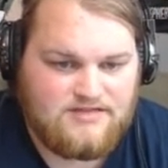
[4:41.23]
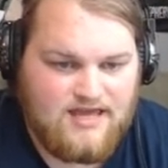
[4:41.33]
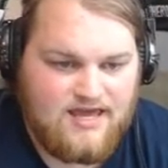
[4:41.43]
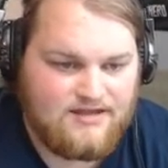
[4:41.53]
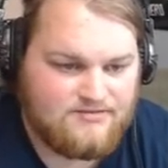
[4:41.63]

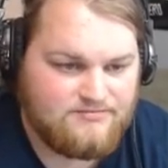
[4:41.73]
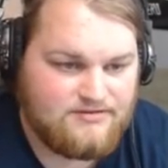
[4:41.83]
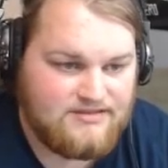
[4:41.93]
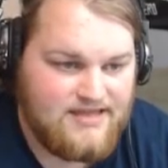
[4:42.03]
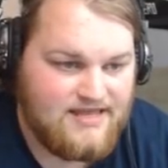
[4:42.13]
and
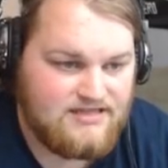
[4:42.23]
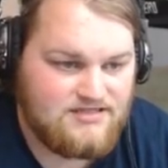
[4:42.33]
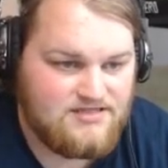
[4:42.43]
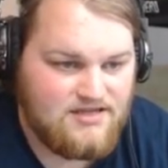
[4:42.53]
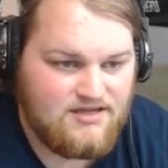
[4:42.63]

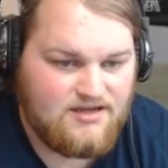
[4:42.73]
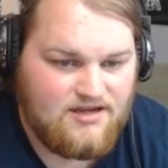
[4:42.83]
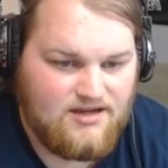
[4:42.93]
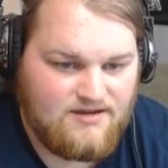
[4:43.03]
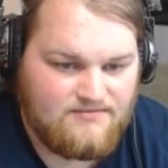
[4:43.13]
plants.
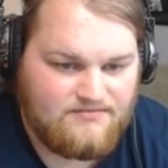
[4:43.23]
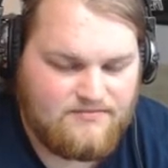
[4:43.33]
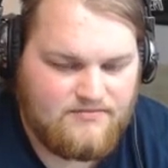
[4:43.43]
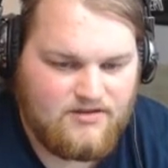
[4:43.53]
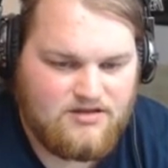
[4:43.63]

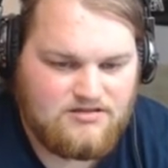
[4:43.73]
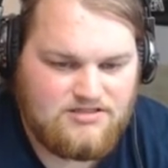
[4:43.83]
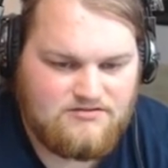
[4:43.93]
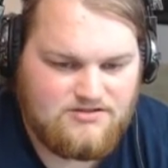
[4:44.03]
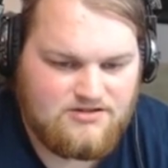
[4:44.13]
See,
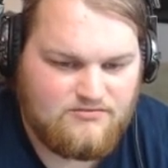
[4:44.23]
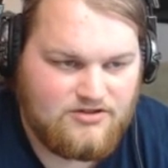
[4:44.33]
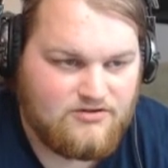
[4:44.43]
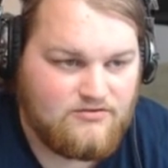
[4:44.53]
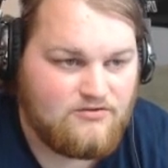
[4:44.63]
those are
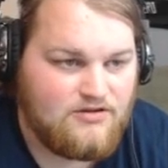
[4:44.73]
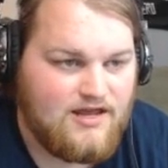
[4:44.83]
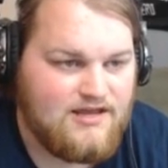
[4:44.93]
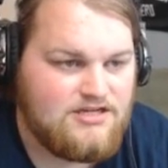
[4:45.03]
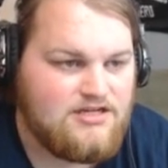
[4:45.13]
really cool. I
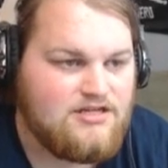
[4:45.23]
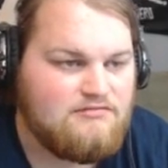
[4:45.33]
actually have